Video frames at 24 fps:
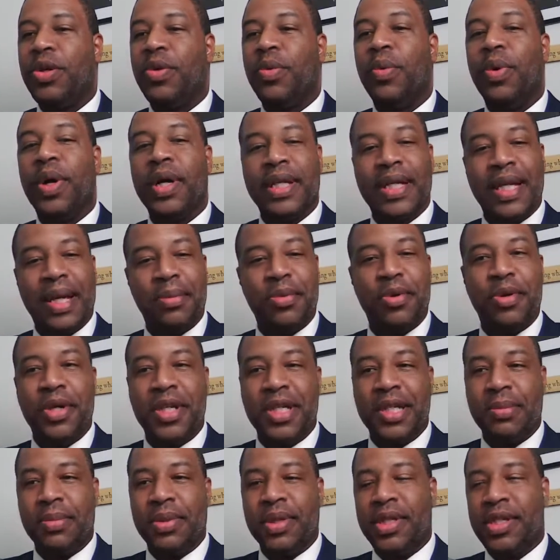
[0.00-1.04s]
what I'm going
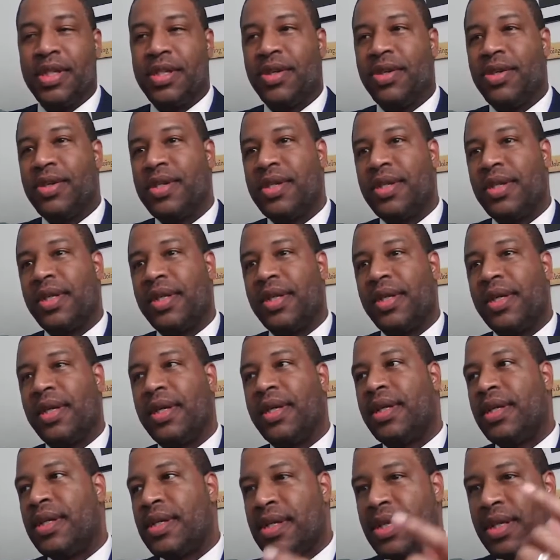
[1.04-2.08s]
to be discussing.
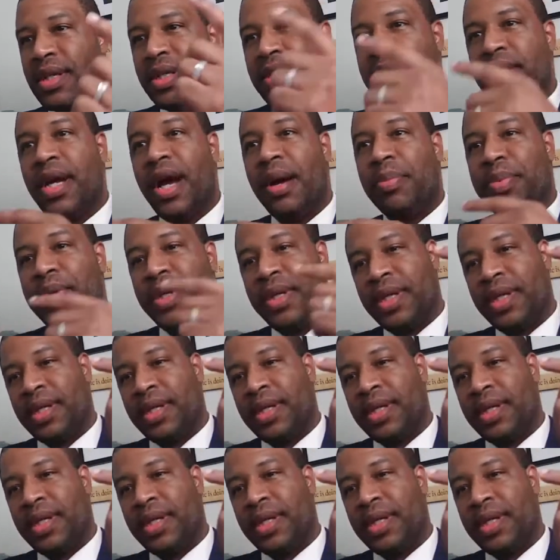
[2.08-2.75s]
You see the topic